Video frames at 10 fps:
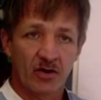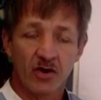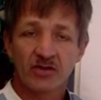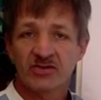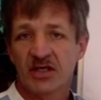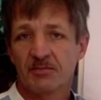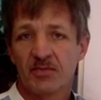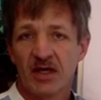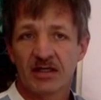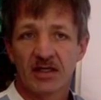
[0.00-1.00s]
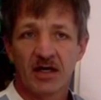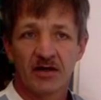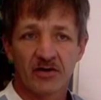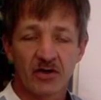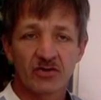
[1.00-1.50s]
concept that
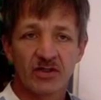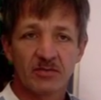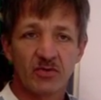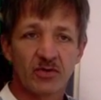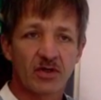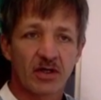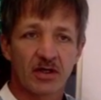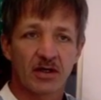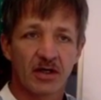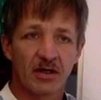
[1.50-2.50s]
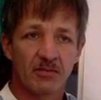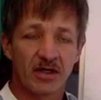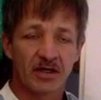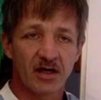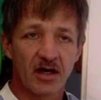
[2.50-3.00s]
I wrote in a book
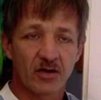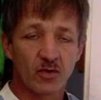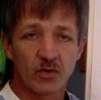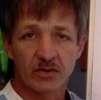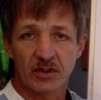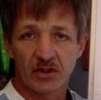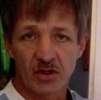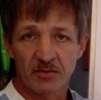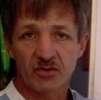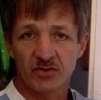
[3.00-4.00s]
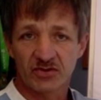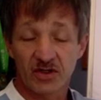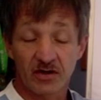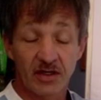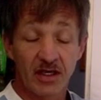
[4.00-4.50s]
by the guy called Robert
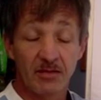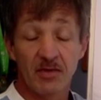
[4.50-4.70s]
Kiyosaki.